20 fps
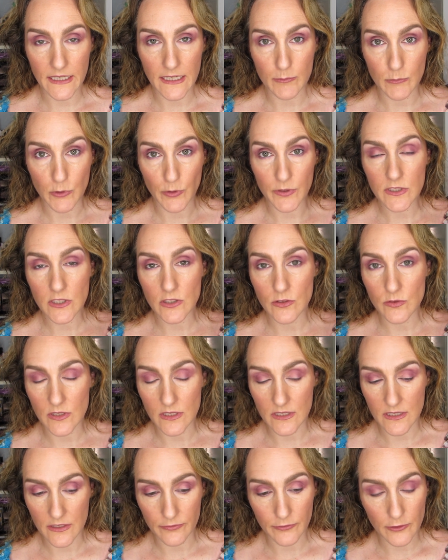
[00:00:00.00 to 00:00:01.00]
and I'm going to use
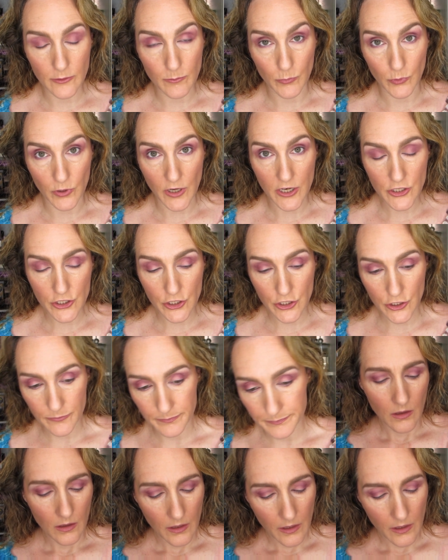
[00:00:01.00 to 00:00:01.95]
a different brush.